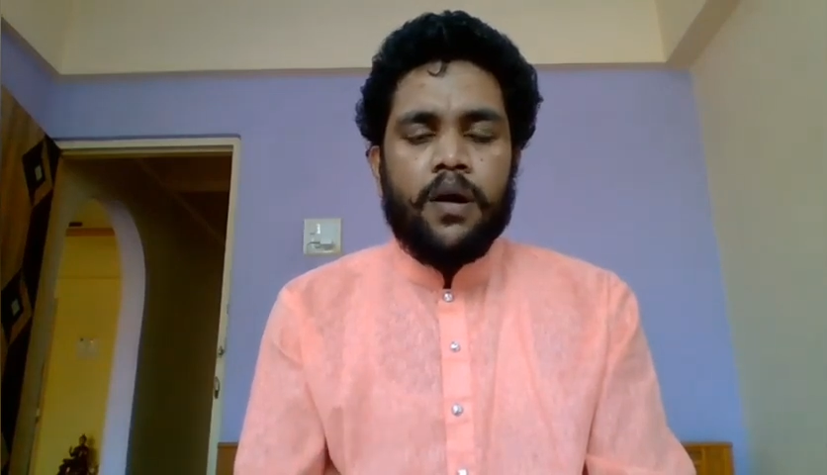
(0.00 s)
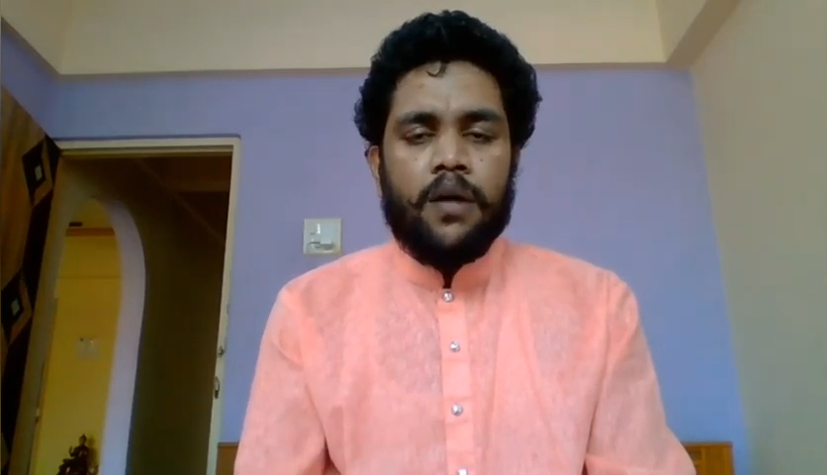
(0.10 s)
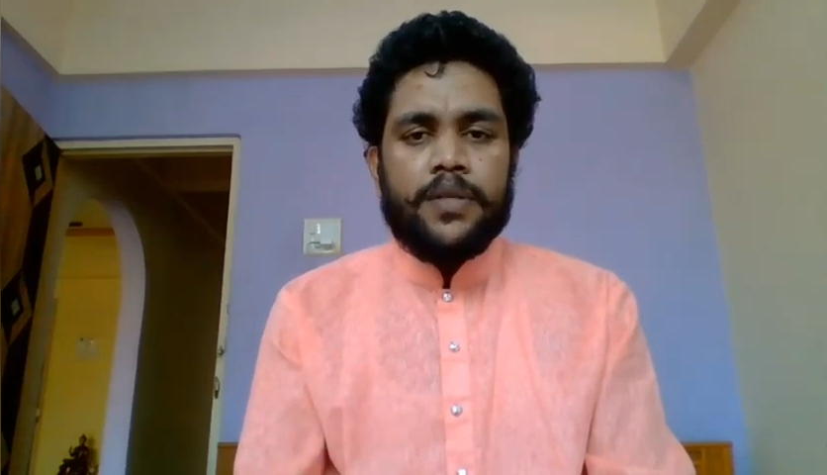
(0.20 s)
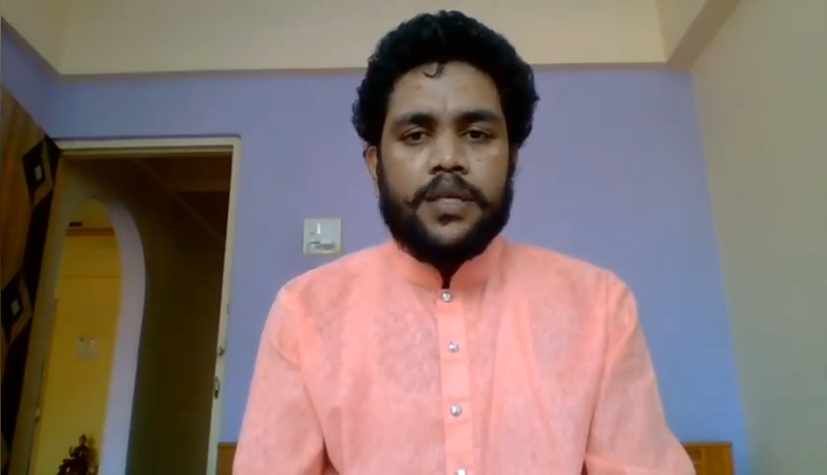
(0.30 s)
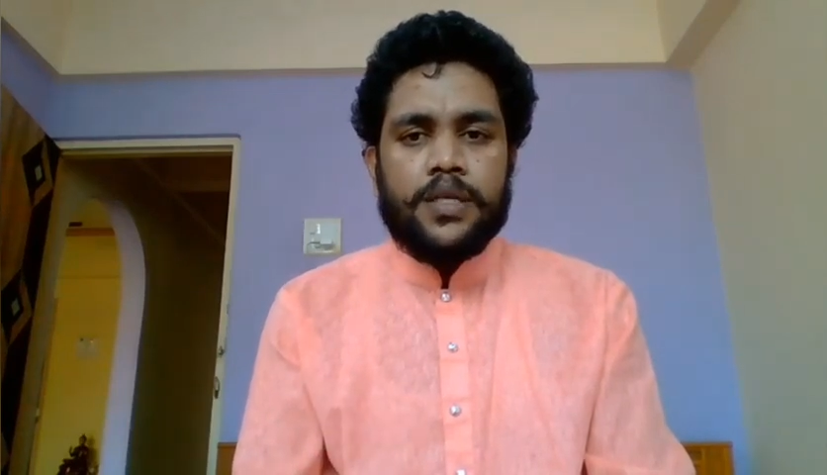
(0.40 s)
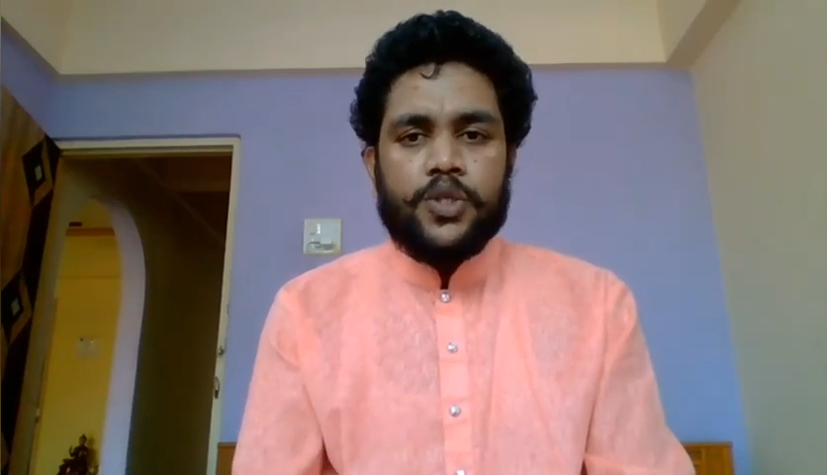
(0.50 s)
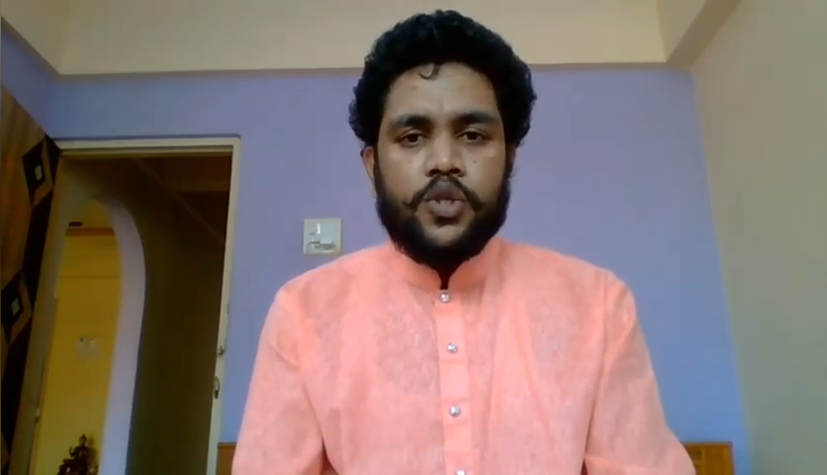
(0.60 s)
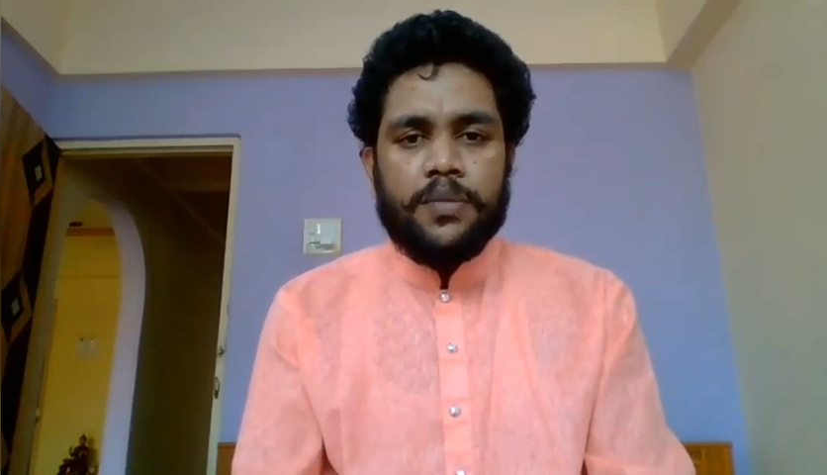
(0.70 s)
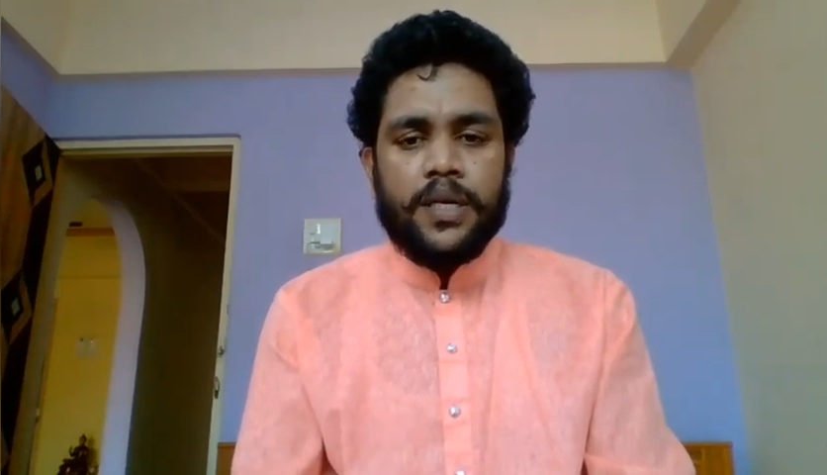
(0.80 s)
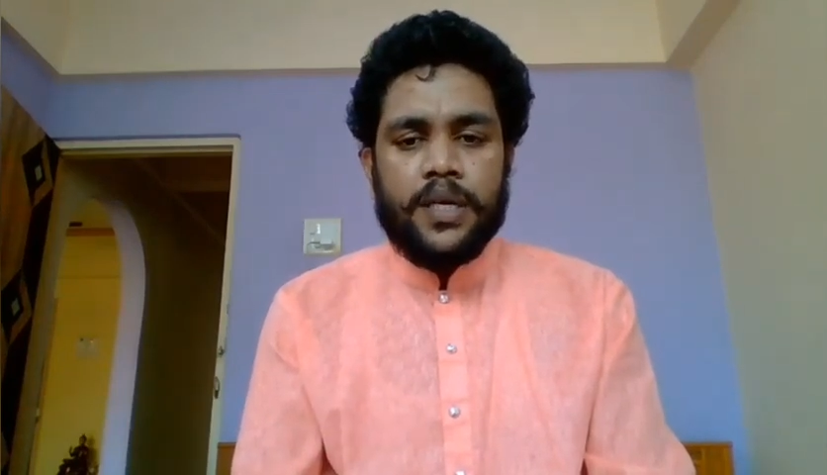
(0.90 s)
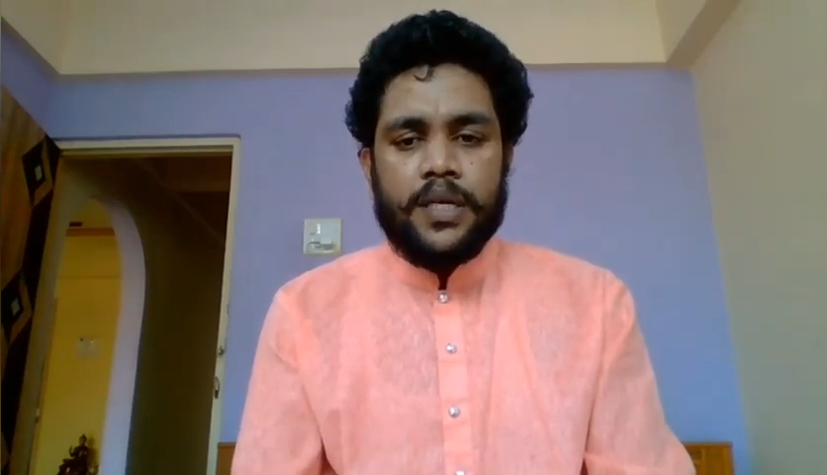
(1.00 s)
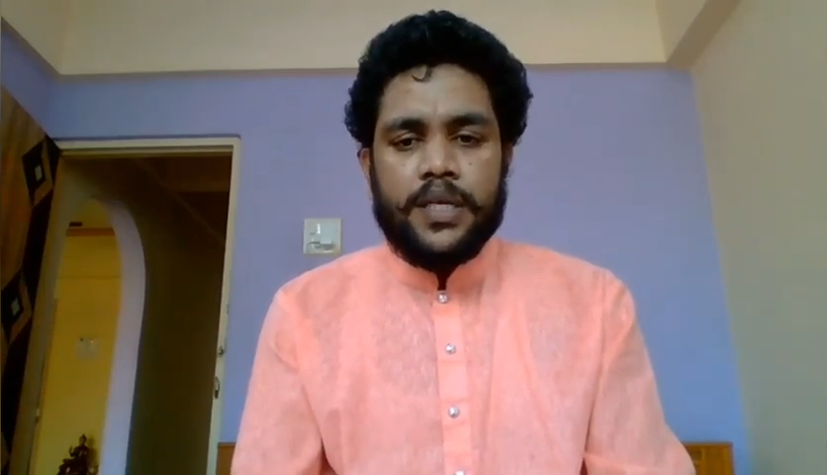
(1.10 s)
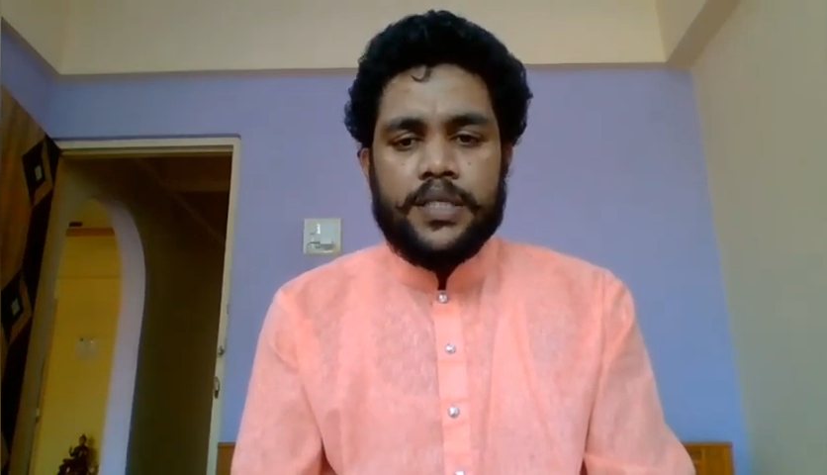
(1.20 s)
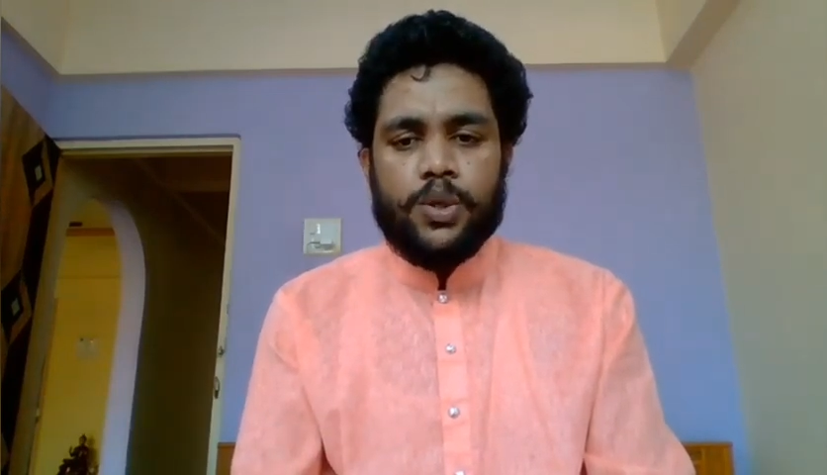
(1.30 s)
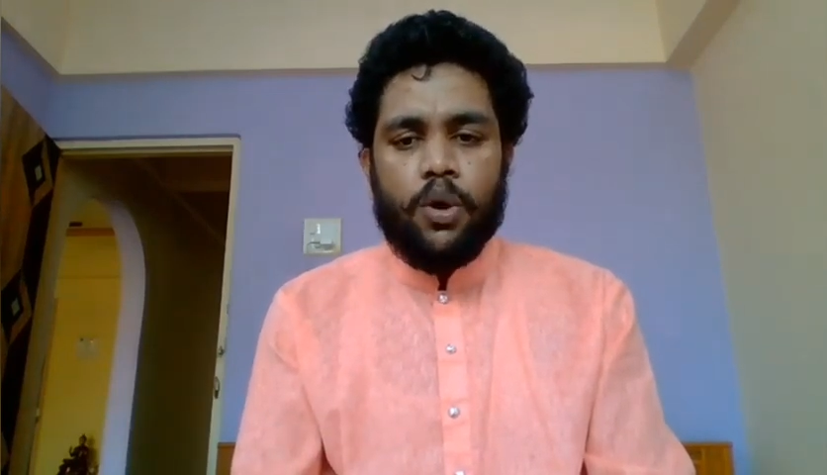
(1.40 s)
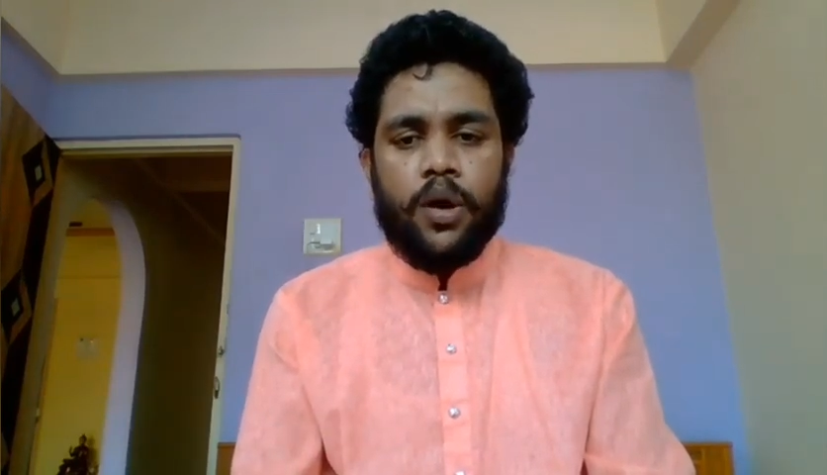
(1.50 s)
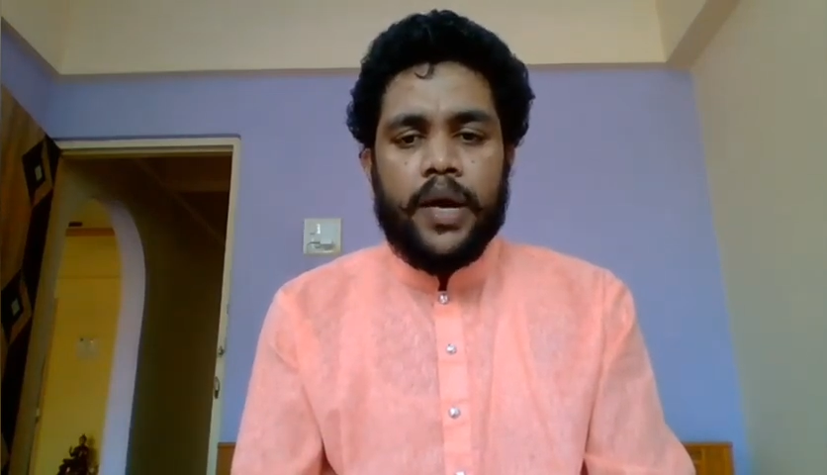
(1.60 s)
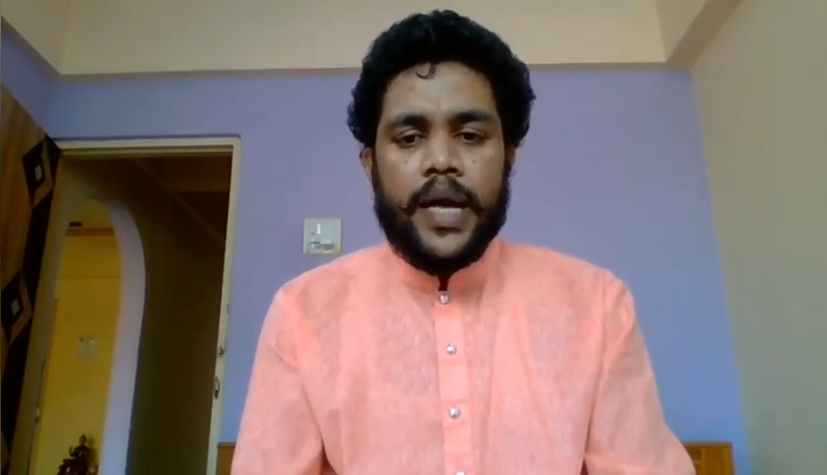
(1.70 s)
of the consumer is called